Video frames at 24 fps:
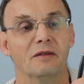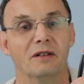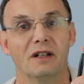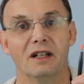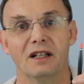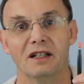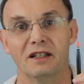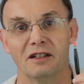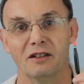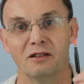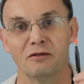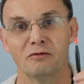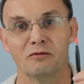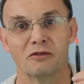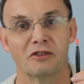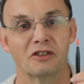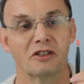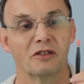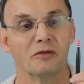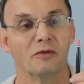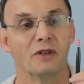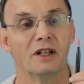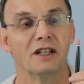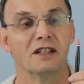and
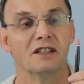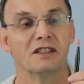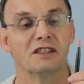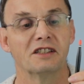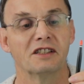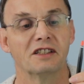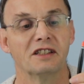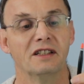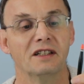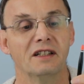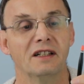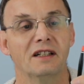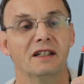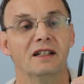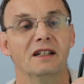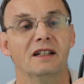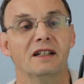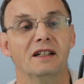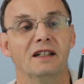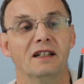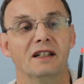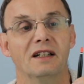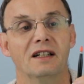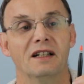ultra ones,
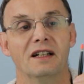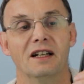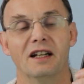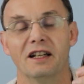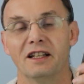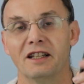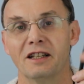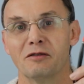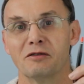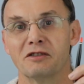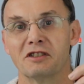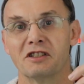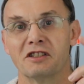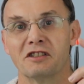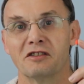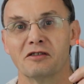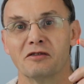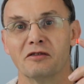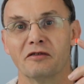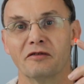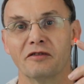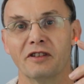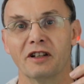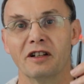and that was the
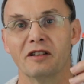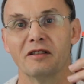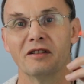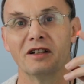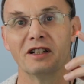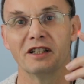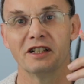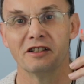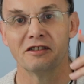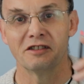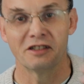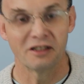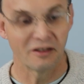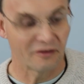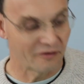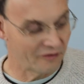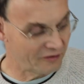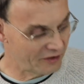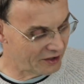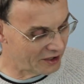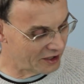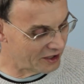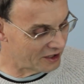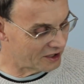sort of float I used at
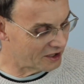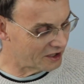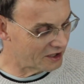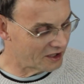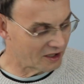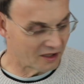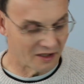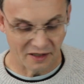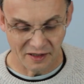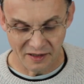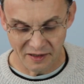first.